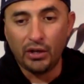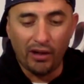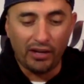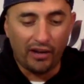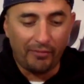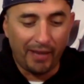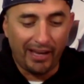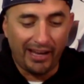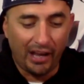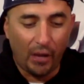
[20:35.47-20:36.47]
You know me well
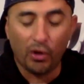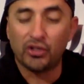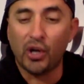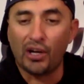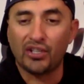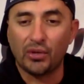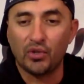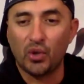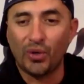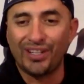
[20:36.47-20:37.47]
enough, man. And we'll
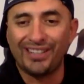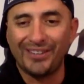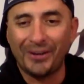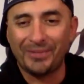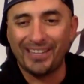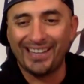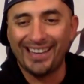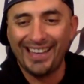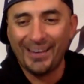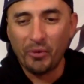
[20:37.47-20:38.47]
talk soon, Jordan. You know what I'm
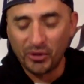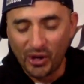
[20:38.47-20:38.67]
saying?